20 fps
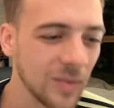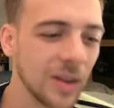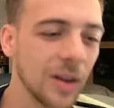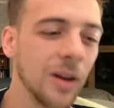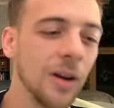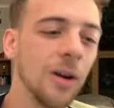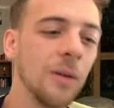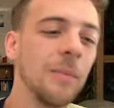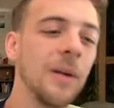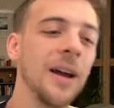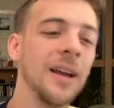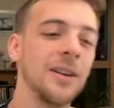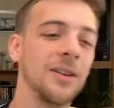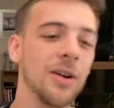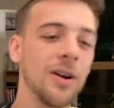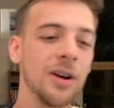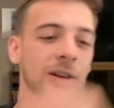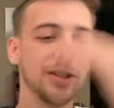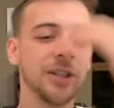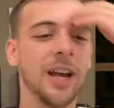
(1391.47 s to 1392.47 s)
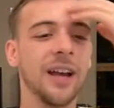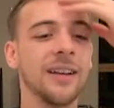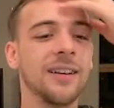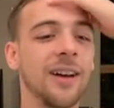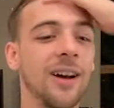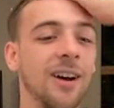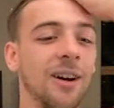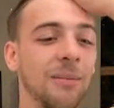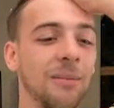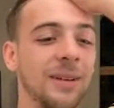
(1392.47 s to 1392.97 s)
Oh my gosh, I
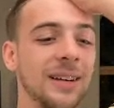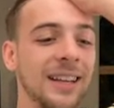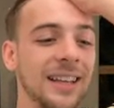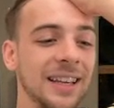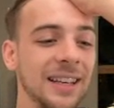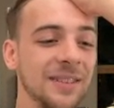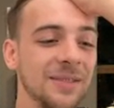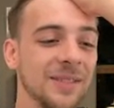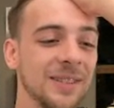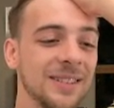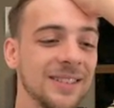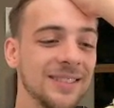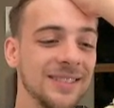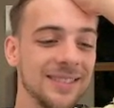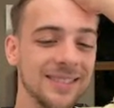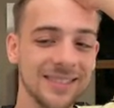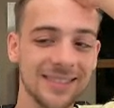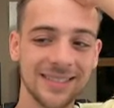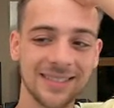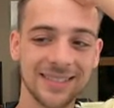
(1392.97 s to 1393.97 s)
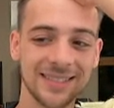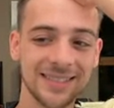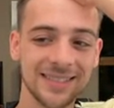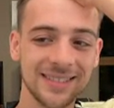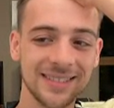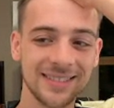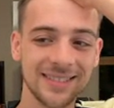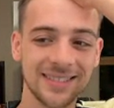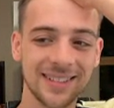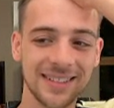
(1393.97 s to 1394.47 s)
can't believe
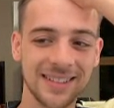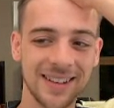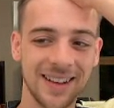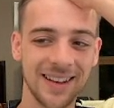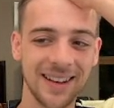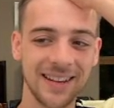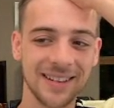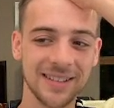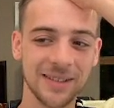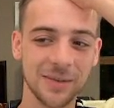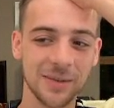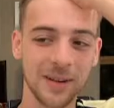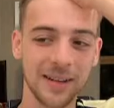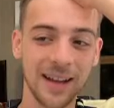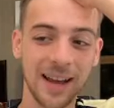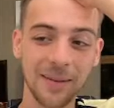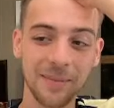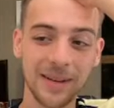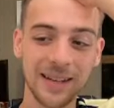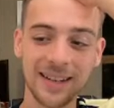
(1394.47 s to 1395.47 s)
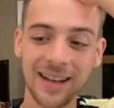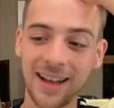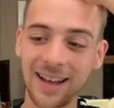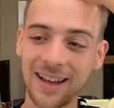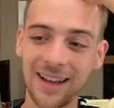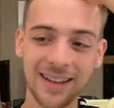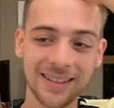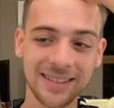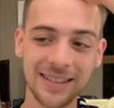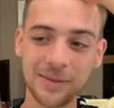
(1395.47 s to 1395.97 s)
the tight ends went. I mean,
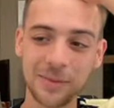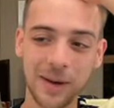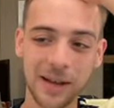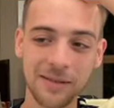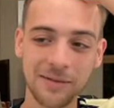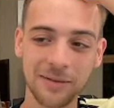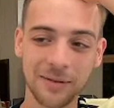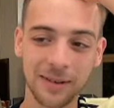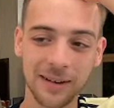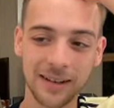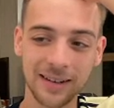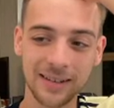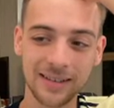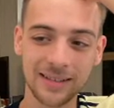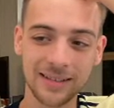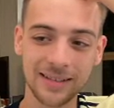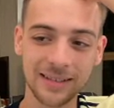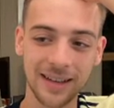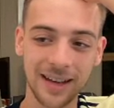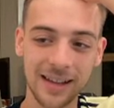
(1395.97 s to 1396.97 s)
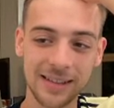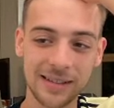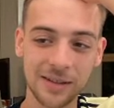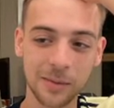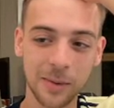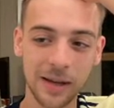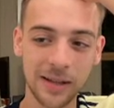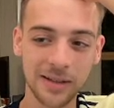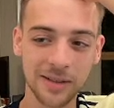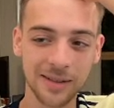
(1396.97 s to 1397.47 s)
I did wait for it. I did
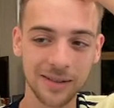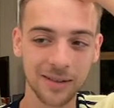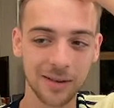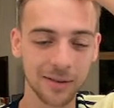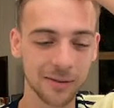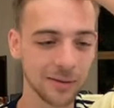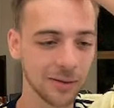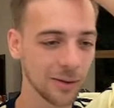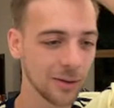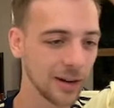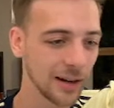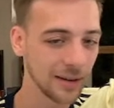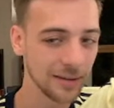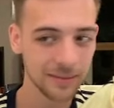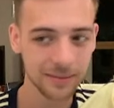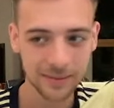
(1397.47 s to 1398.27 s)
wait too long for it.